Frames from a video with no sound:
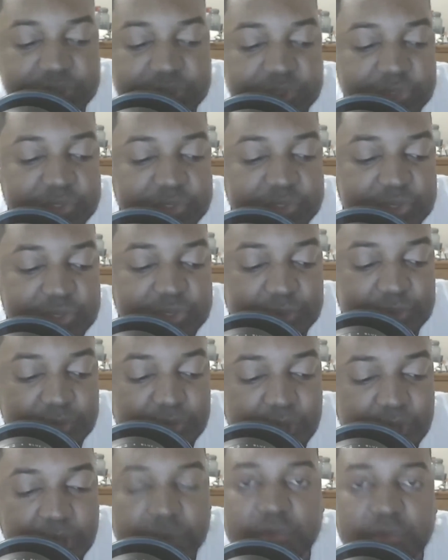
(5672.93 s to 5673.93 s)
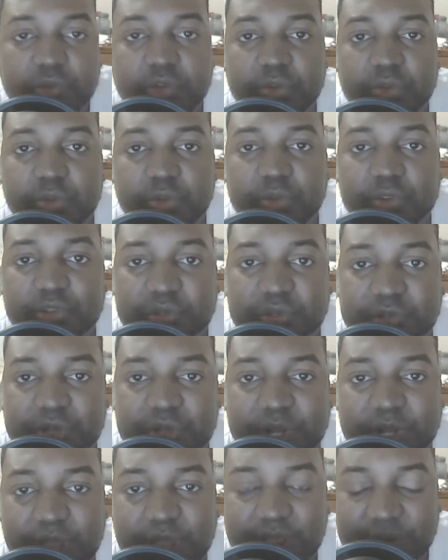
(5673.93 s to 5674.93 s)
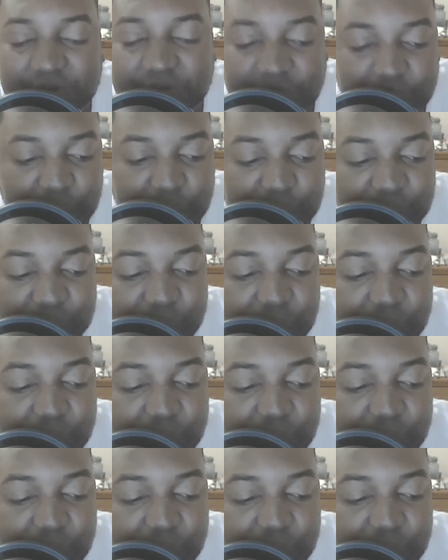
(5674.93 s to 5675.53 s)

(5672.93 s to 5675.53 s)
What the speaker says: is you got to do some research on the line first on